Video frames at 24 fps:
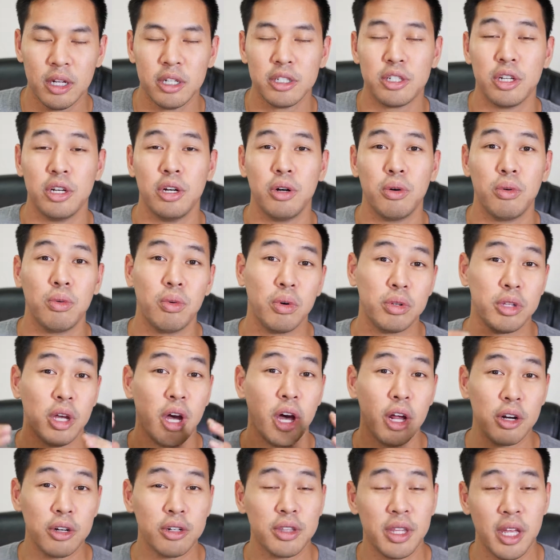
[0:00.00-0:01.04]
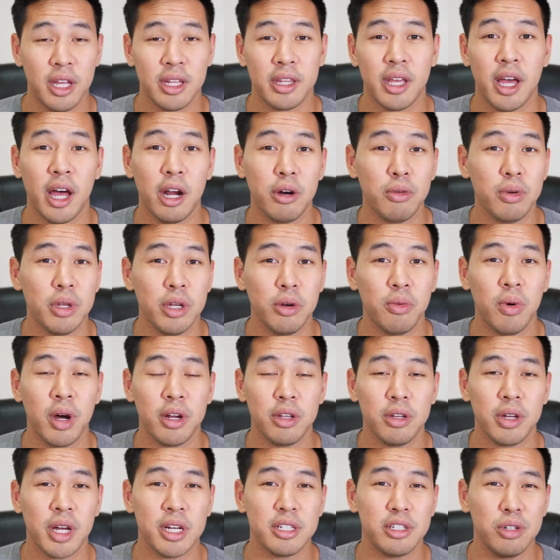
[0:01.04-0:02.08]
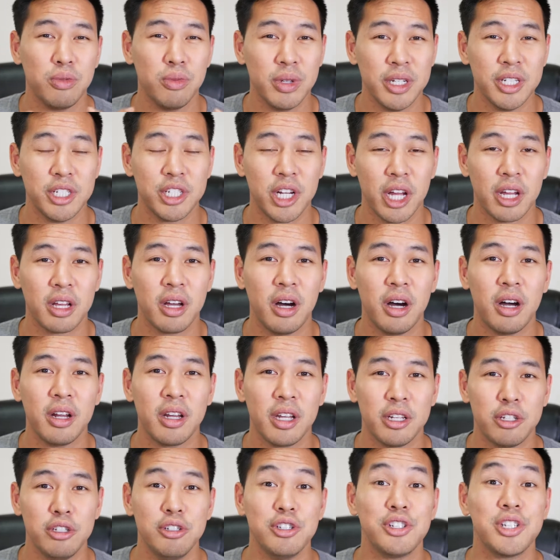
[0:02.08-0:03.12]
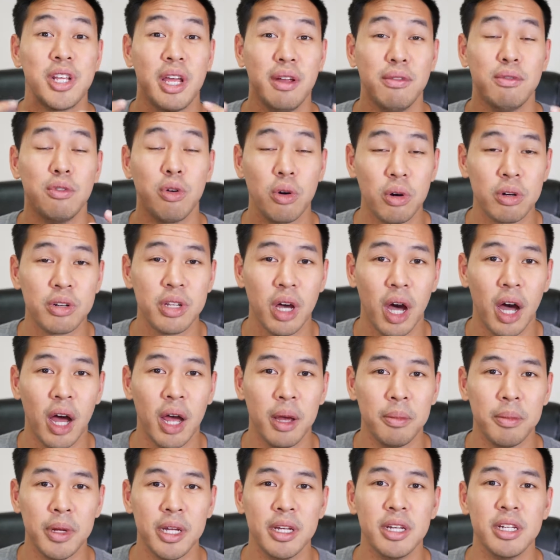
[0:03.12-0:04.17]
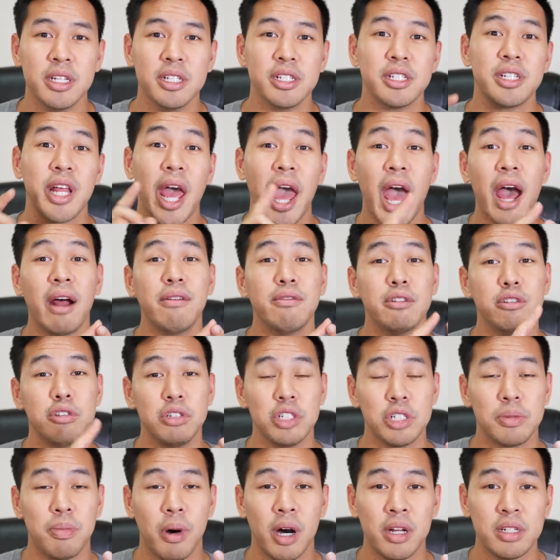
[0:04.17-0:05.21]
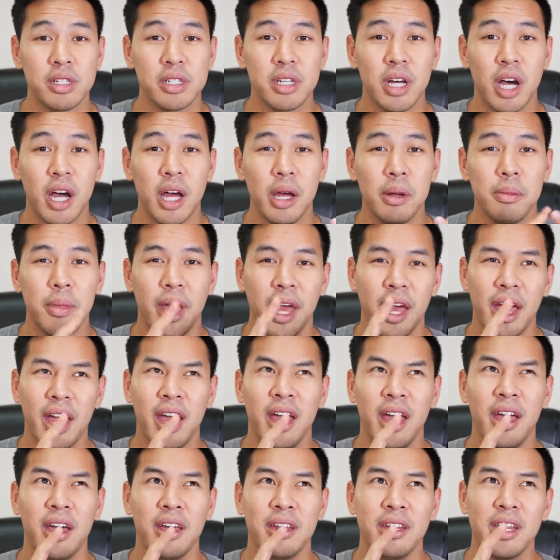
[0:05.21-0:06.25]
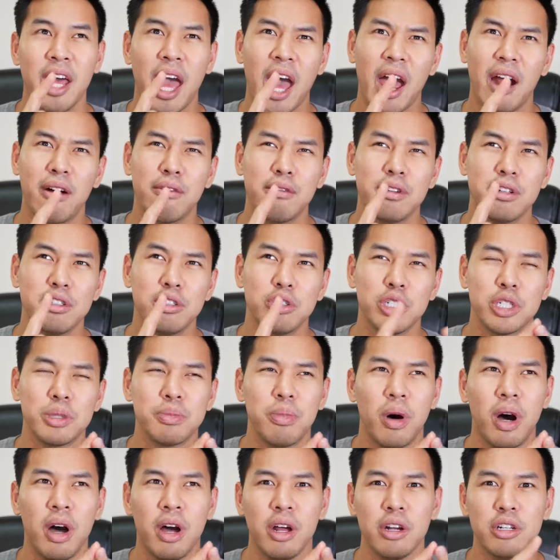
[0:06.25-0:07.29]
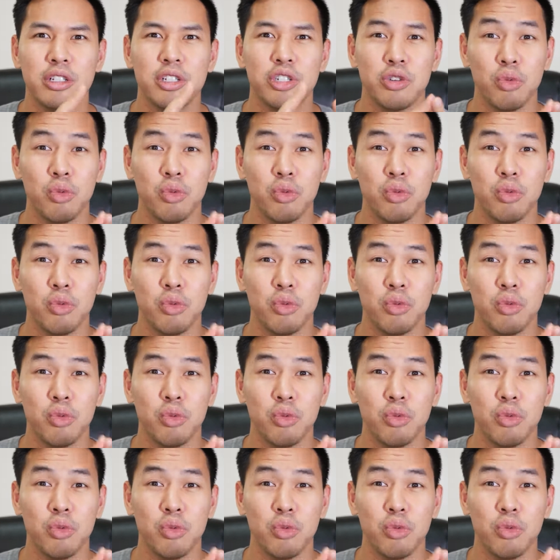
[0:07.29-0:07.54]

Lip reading: So the other thing that I really want you guys to really check on to save your time is the average response time and the average response